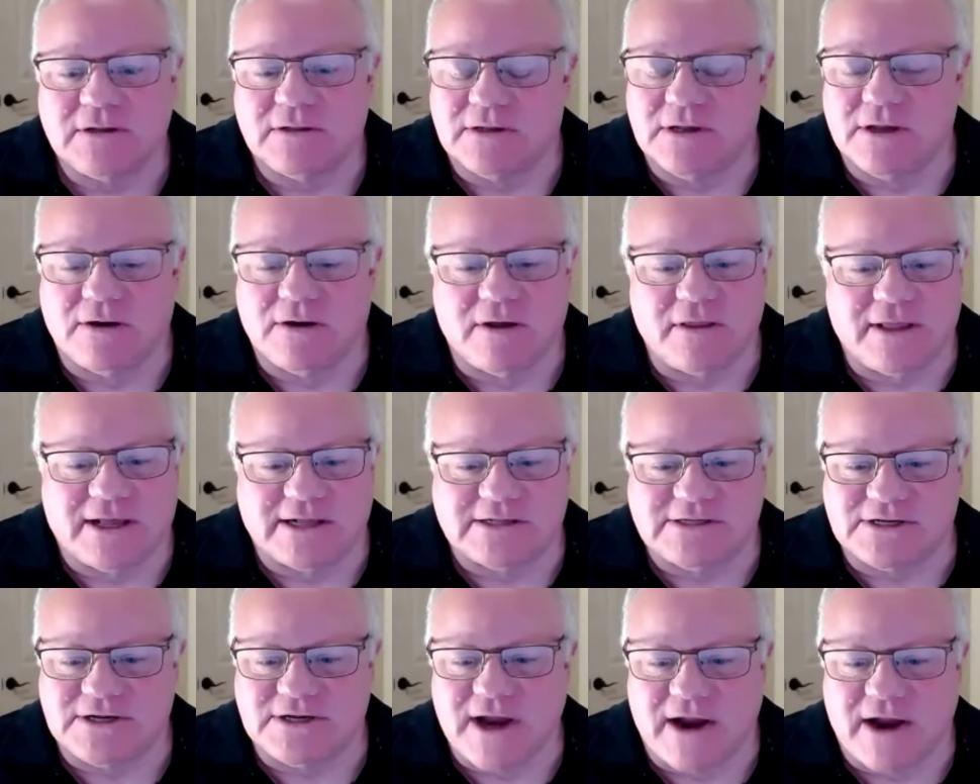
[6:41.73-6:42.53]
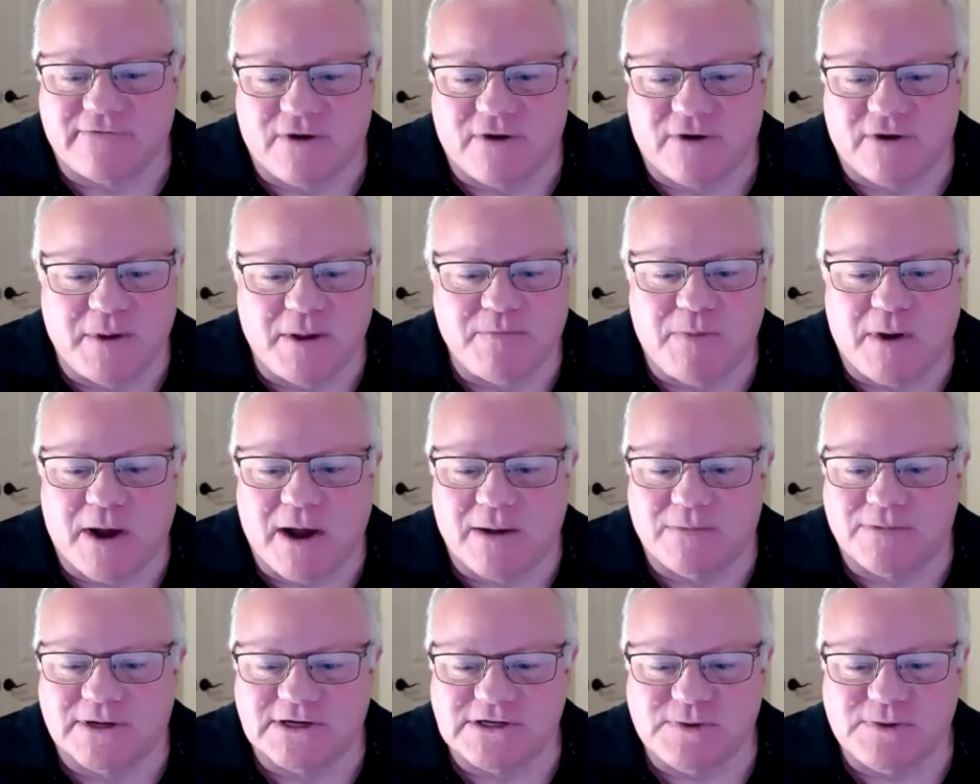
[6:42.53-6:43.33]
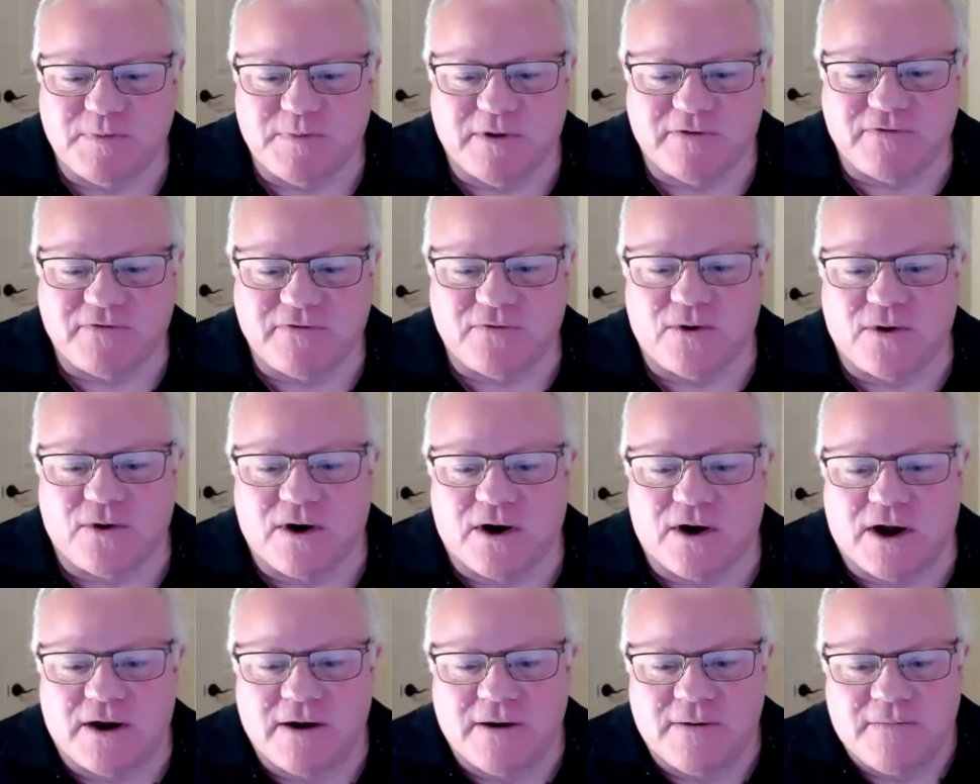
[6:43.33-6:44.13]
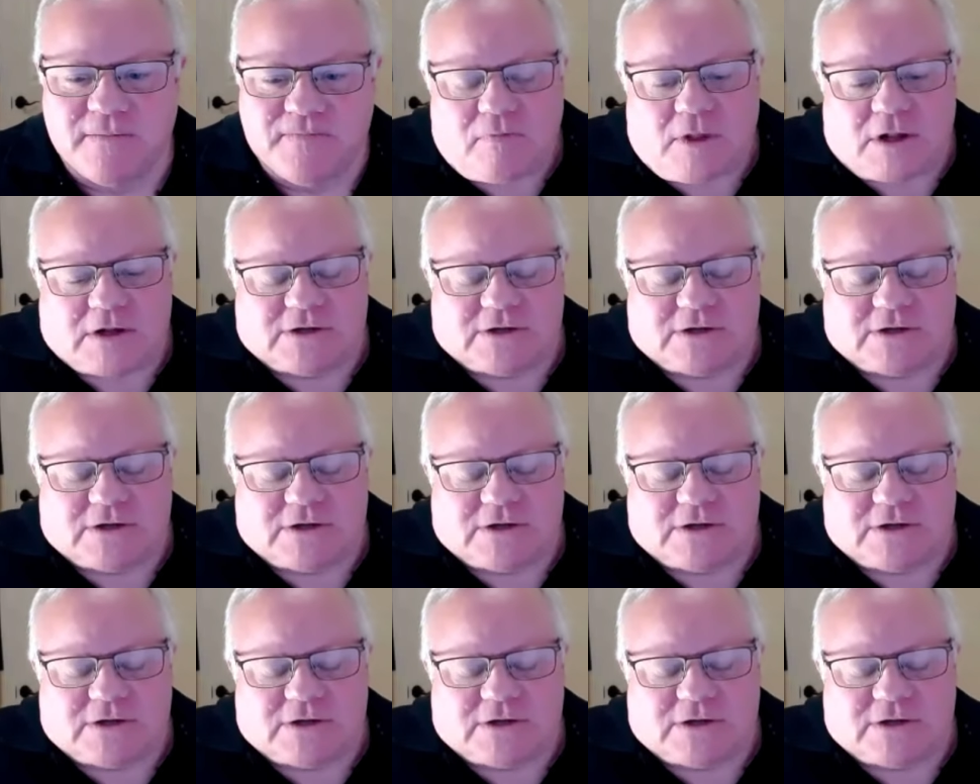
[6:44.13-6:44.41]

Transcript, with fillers: You know, that's never been published before.